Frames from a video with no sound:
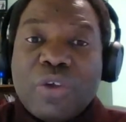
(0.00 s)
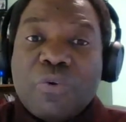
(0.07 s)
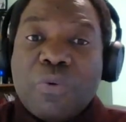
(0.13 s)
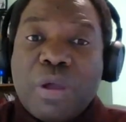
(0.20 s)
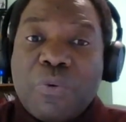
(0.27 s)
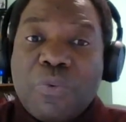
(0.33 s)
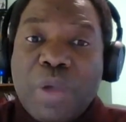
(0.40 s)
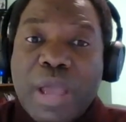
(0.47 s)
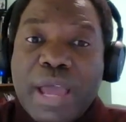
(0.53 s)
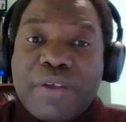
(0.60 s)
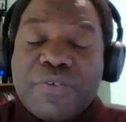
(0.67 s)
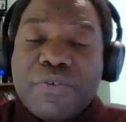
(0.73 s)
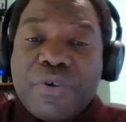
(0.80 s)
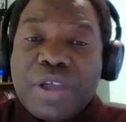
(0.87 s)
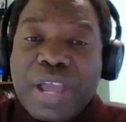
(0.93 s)
where
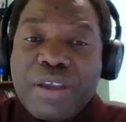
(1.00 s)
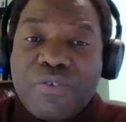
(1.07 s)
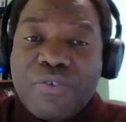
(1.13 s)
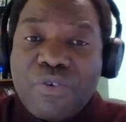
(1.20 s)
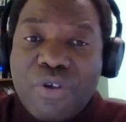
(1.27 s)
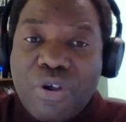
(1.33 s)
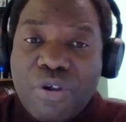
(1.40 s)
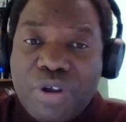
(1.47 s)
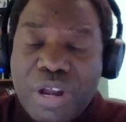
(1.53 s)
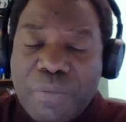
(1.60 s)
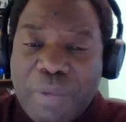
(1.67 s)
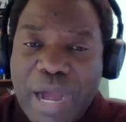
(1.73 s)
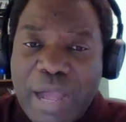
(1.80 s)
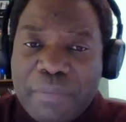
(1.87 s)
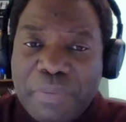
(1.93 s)
you can learn the
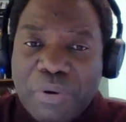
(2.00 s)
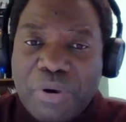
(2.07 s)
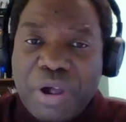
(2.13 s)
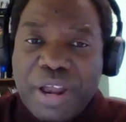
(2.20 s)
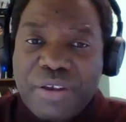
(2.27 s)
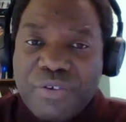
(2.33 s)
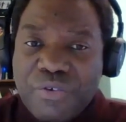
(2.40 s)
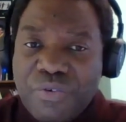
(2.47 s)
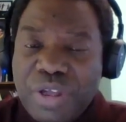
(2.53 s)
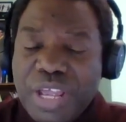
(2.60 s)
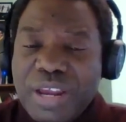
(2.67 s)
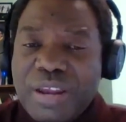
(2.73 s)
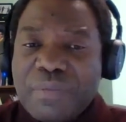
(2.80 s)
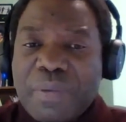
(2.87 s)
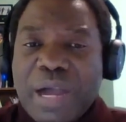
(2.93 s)
Bible and
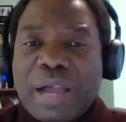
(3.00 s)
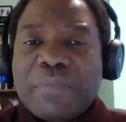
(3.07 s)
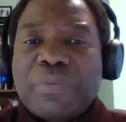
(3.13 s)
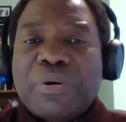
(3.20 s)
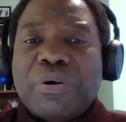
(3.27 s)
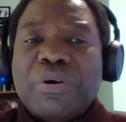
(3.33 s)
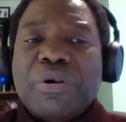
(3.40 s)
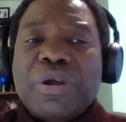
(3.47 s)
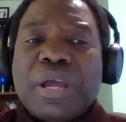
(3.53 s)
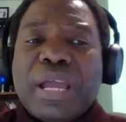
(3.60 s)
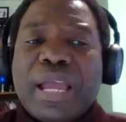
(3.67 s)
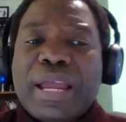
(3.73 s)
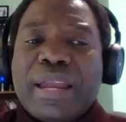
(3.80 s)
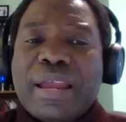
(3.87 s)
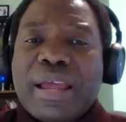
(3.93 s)
read the Bible
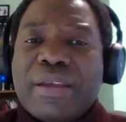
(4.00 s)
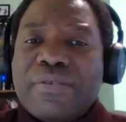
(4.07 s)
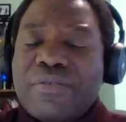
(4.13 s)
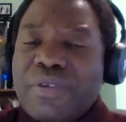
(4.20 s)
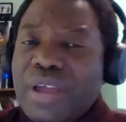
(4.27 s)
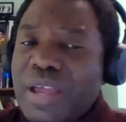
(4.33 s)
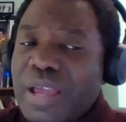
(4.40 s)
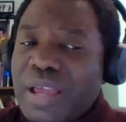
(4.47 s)
and